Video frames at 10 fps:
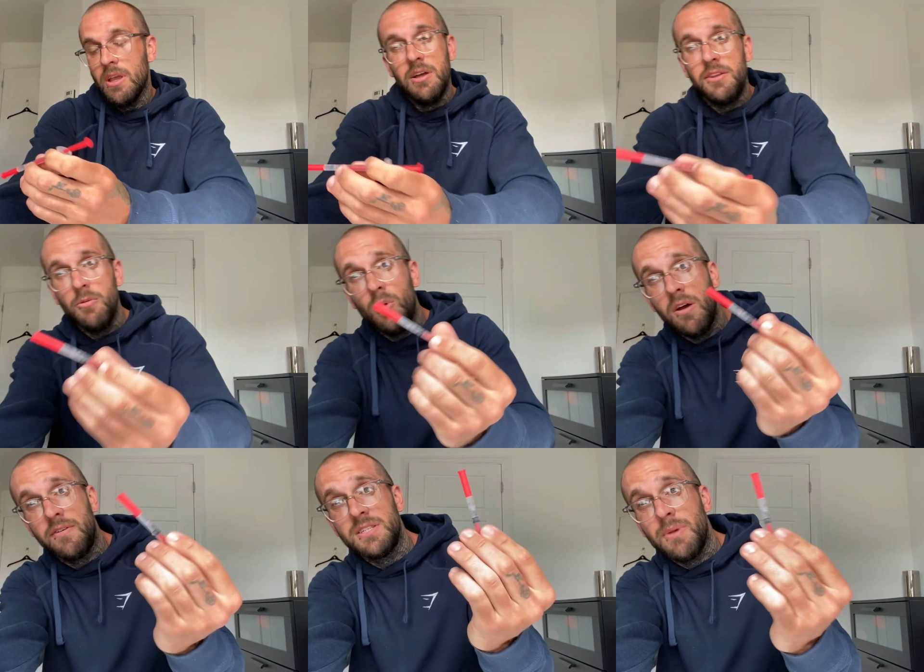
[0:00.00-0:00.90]
Don't worry
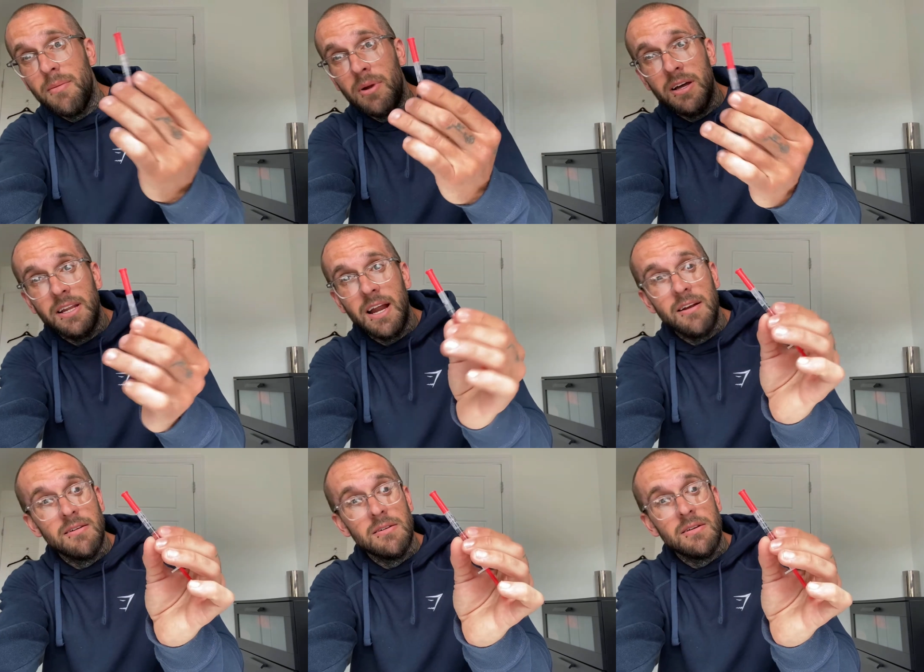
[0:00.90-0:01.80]
if there's a bit of blood in
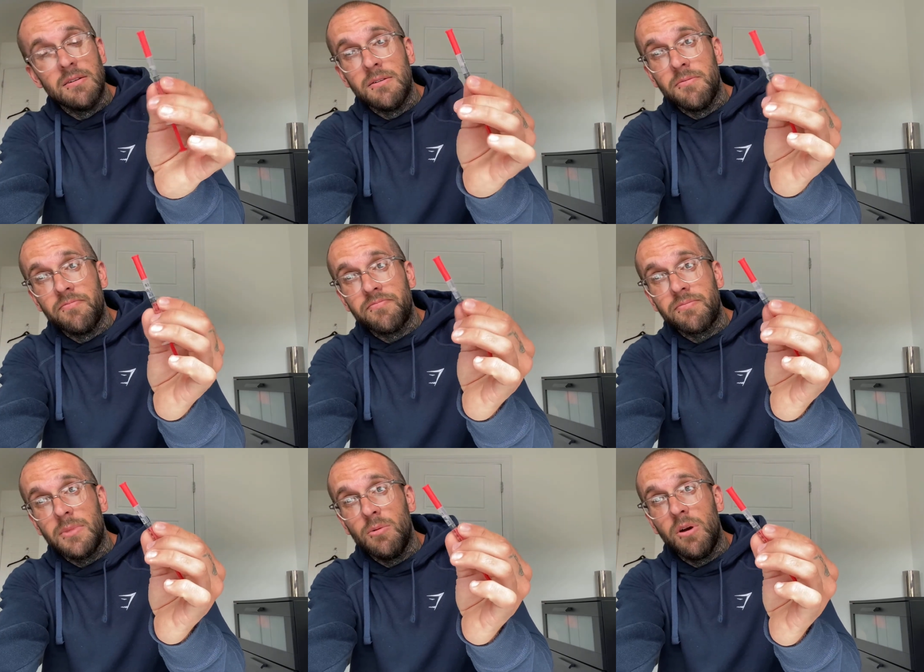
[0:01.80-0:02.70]
there.
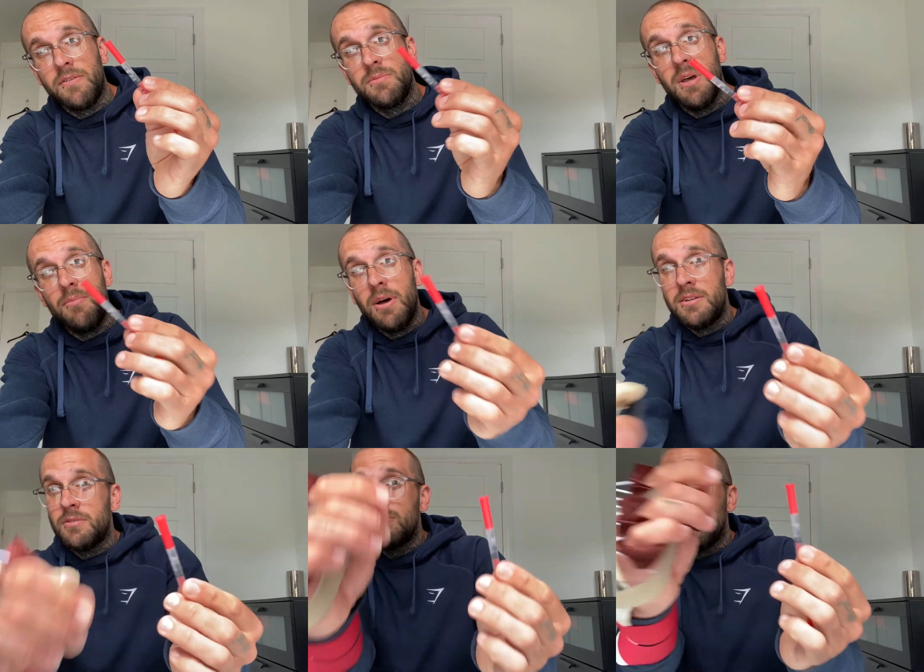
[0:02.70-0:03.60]
Don't worry if there's a bit of blood. As
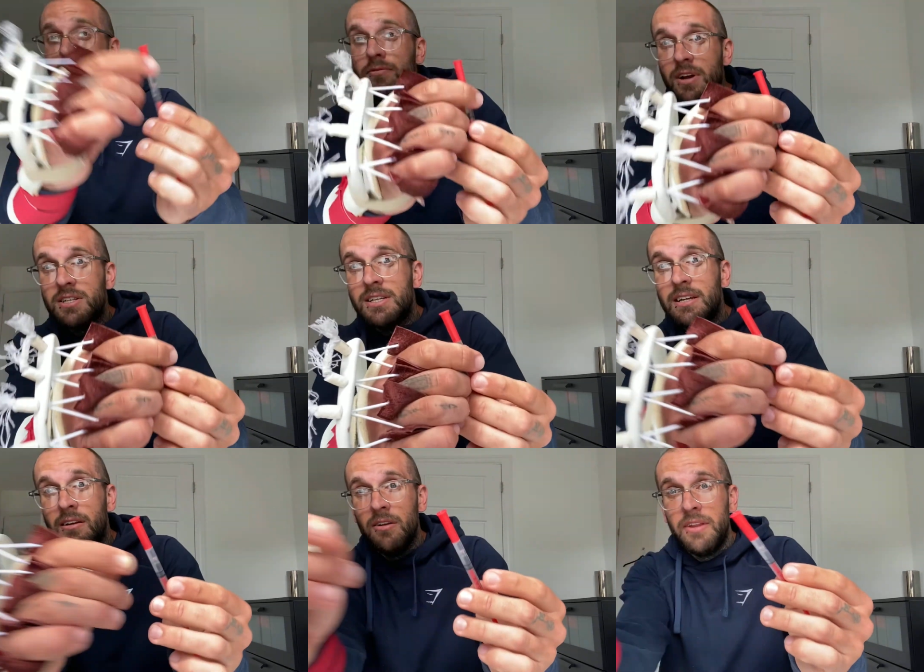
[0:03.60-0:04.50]
long as you've got a fresh
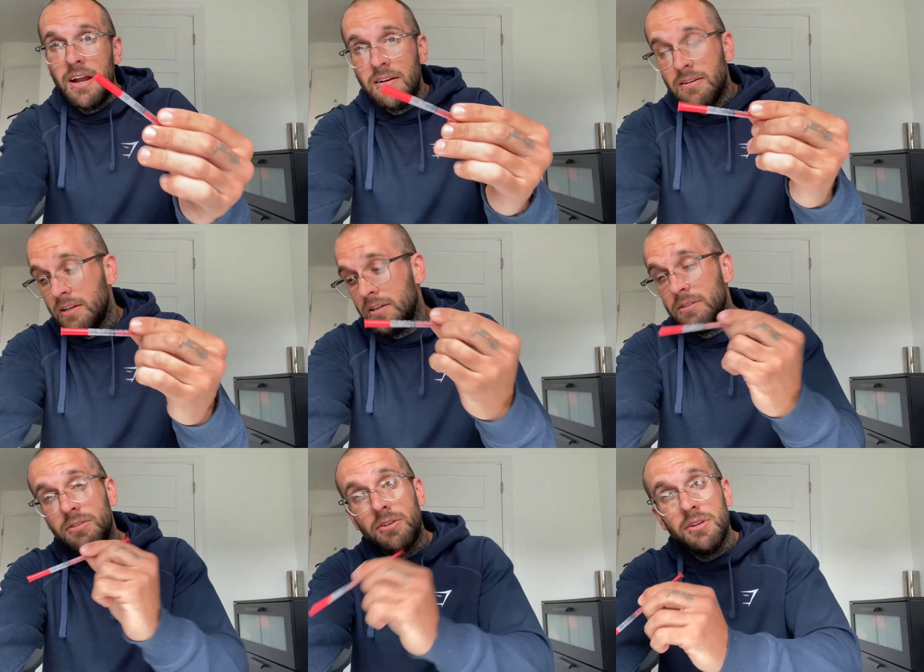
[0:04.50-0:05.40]
needle on there,
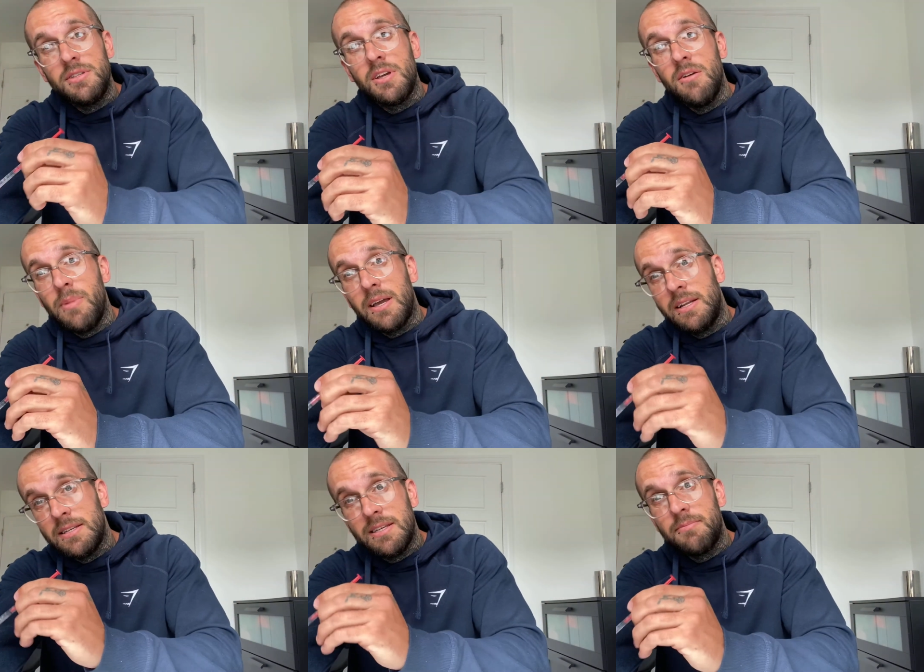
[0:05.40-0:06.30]
you're good to go back in
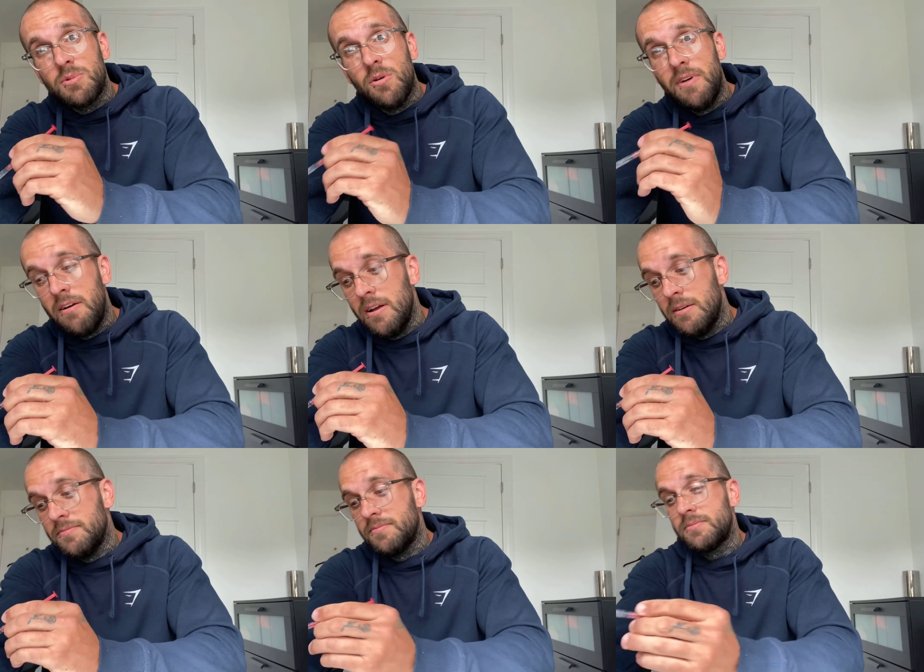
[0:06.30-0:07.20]
the same sort of area.
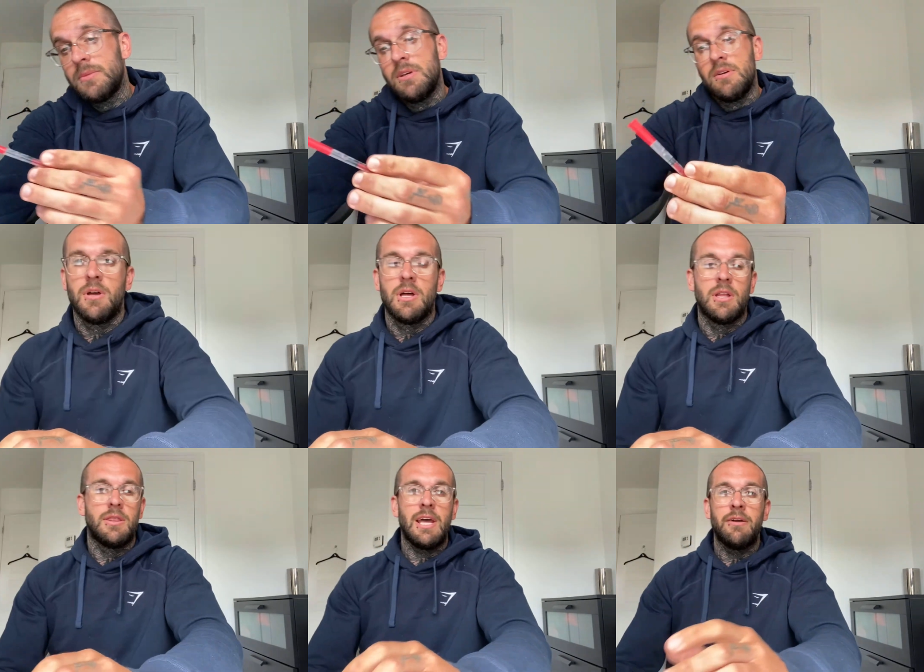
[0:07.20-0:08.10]

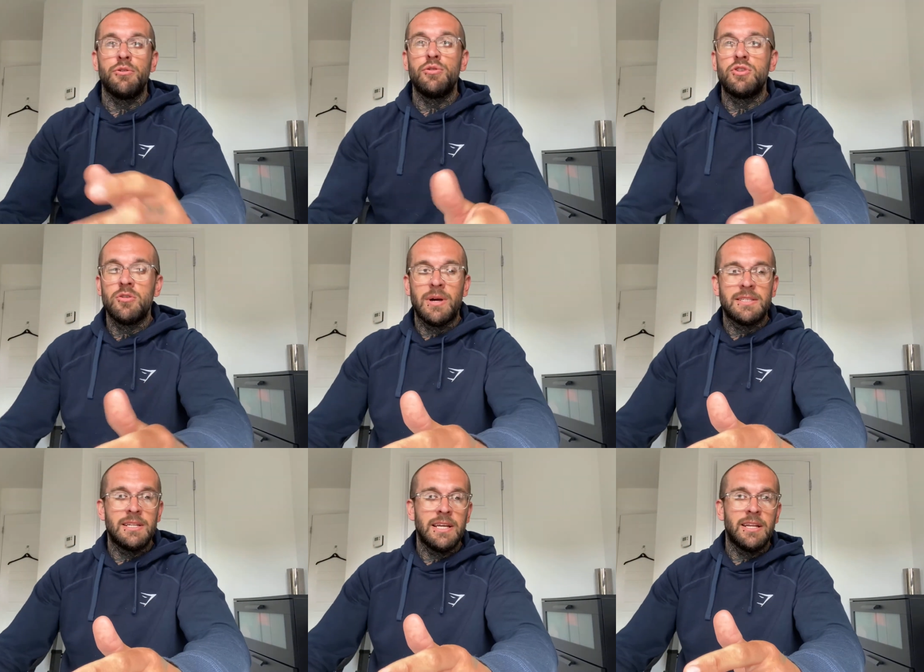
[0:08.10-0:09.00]
Now, YouTube
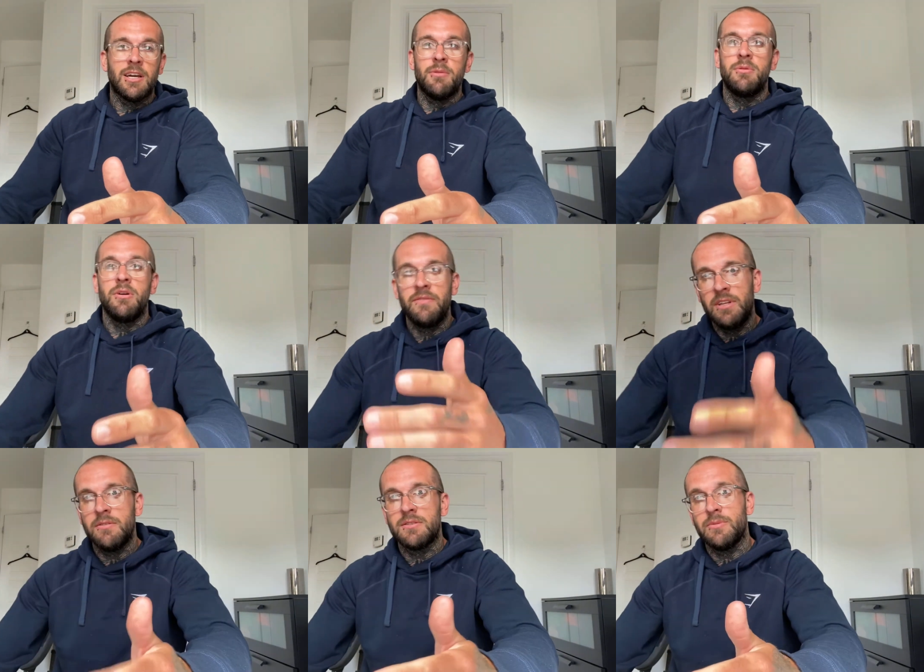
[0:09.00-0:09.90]
has deleted a couple of my
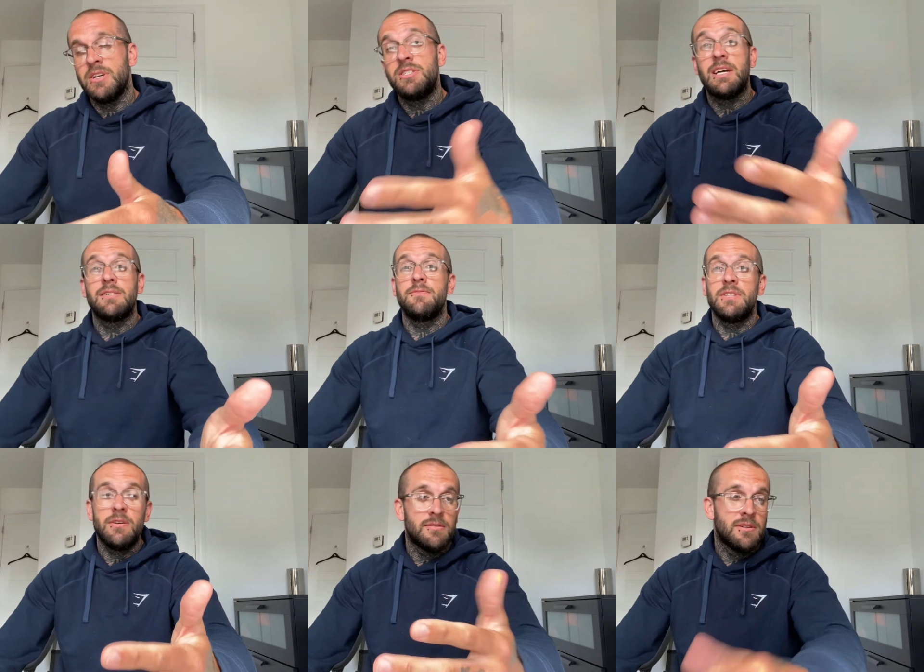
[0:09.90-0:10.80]
videos, my injecting
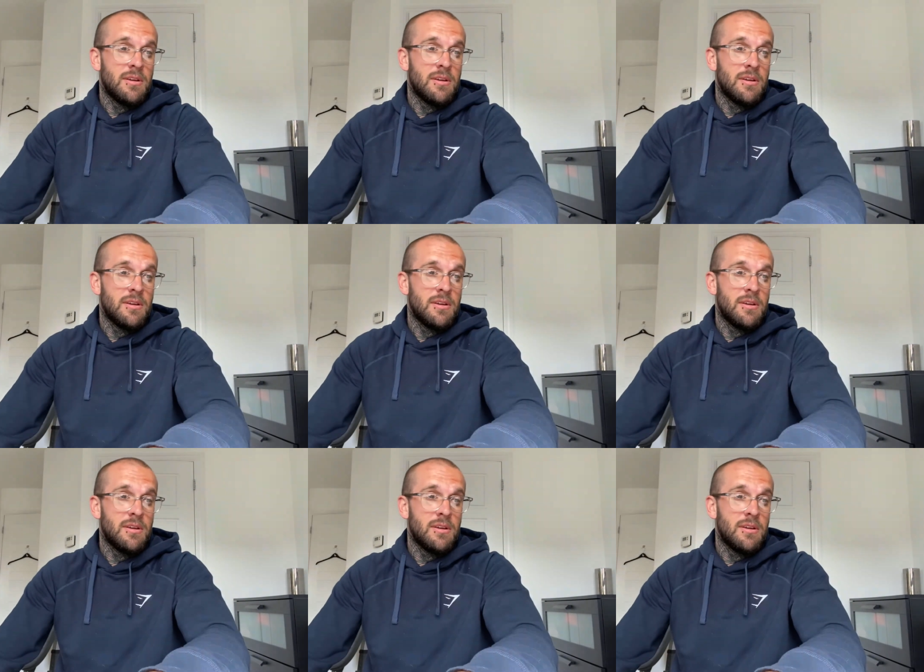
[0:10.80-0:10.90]
videos,